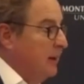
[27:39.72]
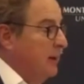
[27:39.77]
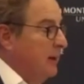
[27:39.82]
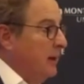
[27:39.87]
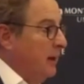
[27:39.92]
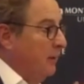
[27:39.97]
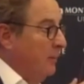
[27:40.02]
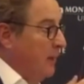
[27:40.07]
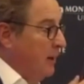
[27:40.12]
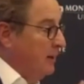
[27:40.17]

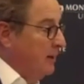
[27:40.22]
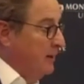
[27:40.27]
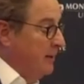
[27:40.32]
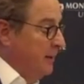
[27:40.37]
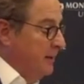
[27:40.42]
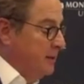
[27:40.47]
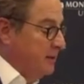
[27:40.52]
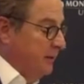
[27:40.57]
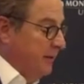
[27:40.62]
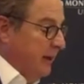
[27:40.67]
Among the
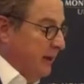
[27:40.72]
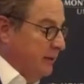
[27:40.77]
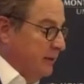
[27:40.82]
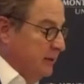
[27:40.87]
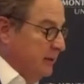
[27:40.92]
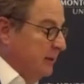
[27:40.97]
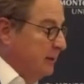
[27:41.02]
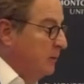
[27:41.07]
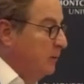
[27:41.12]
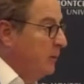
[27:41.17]
things you've had to
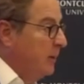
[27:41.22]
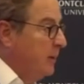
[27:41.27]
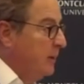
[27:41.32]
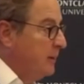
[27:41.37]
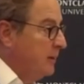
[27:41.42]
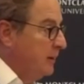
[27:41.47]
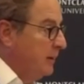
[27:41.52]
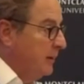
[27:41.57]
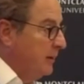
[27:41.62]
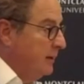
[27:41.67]
deal
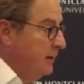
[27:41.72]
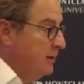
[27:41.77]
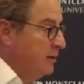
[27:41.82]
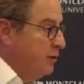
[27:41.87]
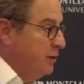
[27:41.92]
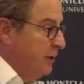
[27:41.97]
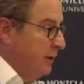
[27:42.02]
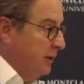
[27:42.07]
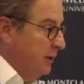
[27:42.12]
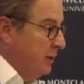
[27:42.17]
with
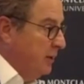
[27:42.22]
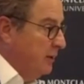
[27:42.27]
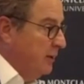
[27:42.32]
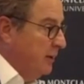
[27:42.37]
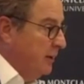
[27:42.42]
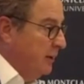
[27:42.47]
this year,